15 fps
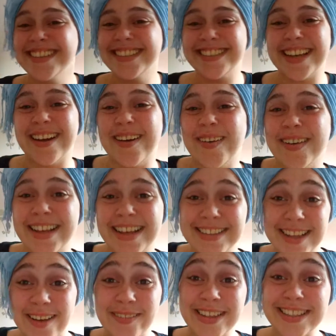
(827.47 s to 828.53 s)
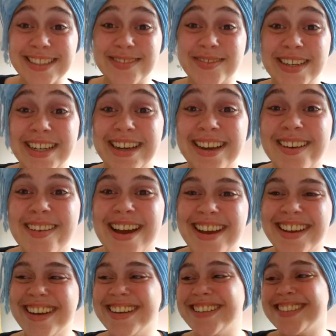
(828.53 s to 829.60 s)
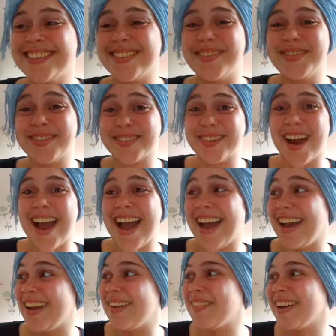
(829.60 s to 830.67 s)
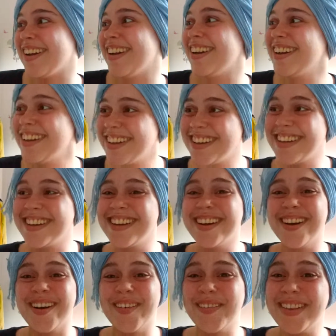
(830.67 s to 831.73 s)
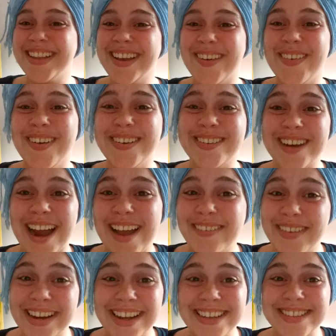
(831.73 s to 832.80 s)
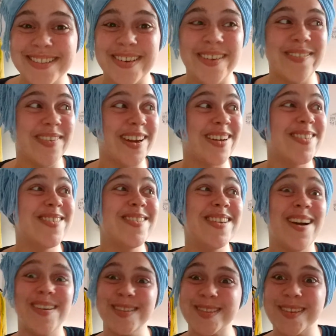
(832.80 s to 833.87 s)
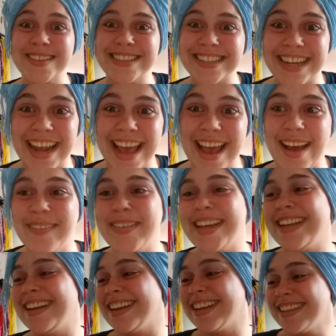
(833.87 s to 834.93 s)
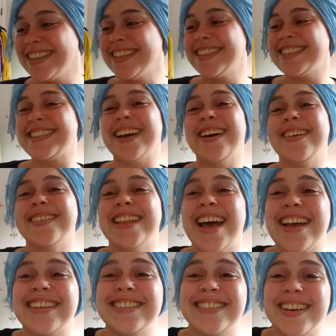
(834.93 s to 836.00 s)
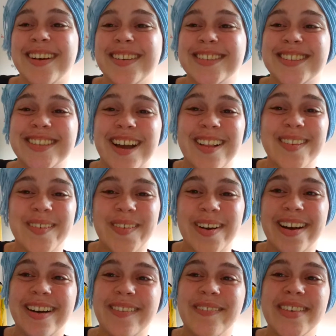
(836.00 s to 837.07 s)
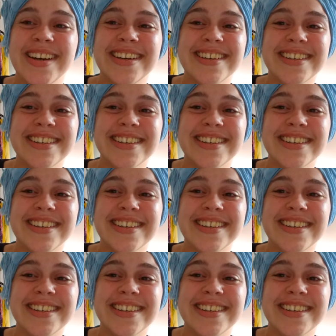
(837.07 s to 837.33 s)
So that's all for this video. Subscribe. Hopefully I won't cry in my next one, but who knows what's gonna happen. So that's all. Shalom.